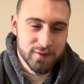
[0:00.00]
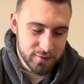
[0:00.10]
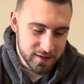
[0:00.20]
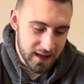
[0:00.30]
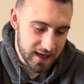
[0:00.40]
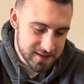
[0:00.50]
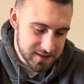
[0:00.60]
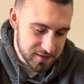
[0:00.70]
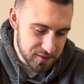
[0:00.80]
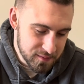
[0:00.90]
to relax
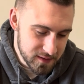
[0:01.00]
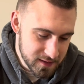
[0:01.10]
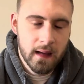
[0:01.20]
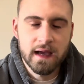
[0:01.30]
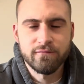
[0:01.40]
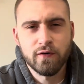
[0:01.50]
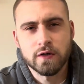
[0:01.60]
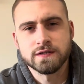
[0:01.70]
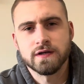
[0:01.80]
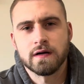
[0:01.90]
a little bit and
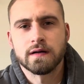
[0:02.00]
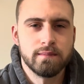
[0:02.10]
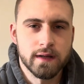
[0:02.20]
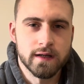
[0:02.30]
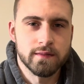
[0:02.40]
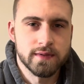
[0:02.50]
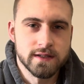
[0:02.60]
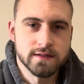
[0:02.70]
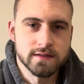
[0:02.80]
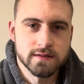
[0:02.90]
focus on bigger
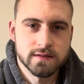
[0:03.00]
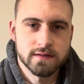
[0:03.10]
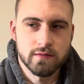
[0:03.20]
pieces,